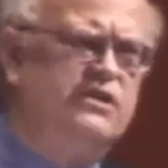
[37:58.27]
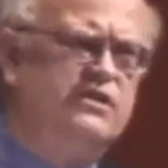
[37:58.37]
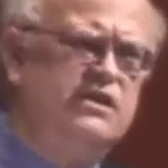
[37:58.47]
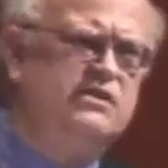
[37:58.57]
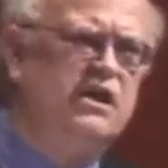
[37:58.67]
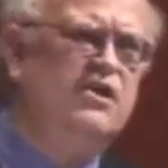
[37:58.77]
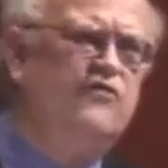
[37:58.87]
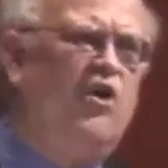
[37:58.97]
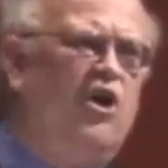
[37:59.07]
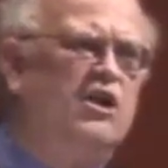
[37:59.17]
And these
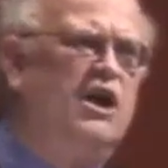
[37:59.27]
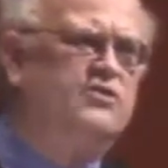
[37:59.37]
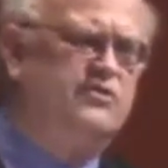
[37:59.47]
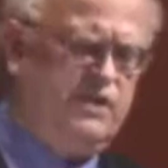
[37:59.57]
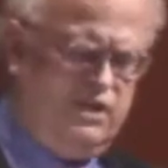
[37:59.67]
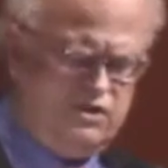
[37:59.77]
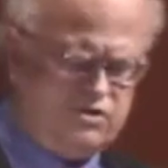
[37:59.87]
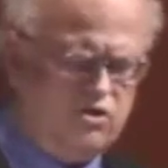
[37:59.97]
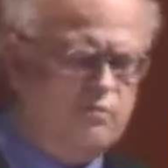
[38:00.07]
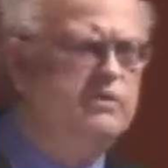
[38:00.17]
fall under the
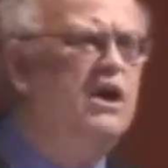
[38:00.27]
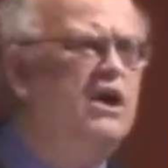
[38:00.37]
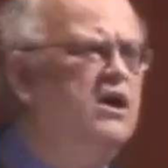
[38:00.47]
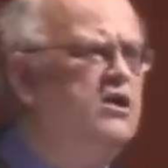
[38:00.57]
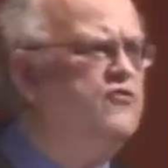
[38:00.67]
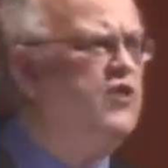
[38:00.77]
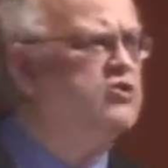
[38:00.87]
term of uh,